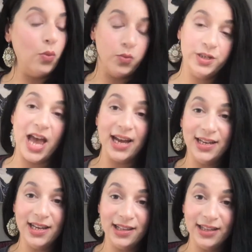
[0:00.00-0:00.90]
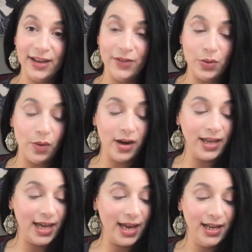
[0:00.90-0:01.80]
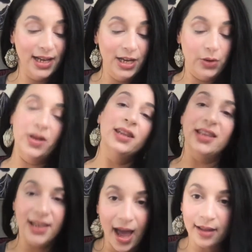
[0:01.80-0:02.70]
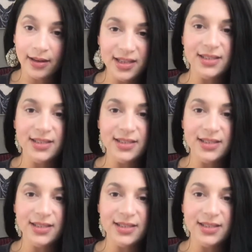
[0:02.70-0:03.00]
Technically, if you want to get, in legalities,